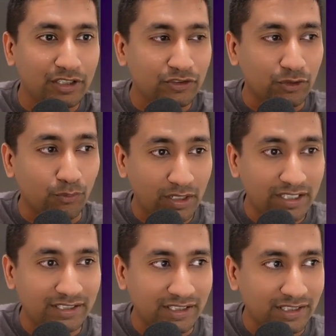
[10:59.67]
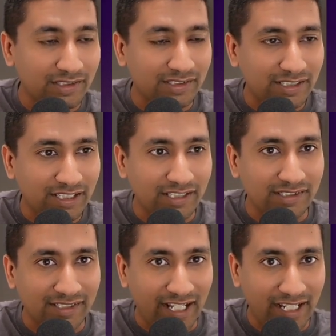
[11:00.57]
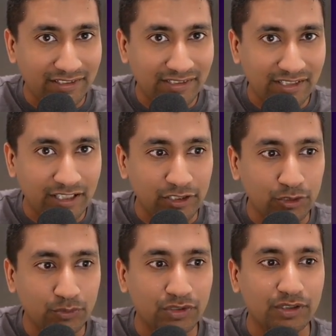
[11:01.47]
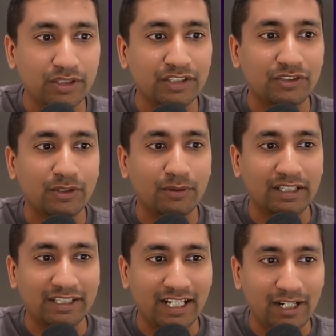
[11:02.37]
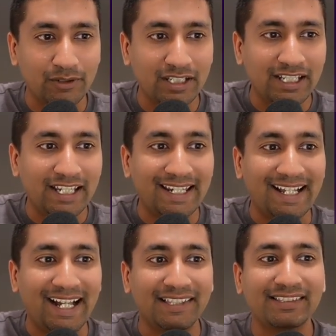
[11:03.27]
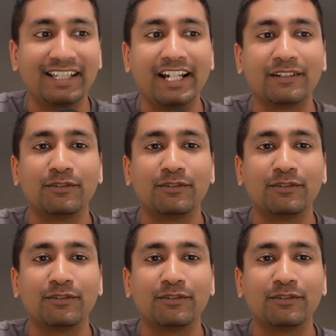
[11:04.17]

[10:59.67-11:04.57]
So what it does is, as a user is scrolling down, it has that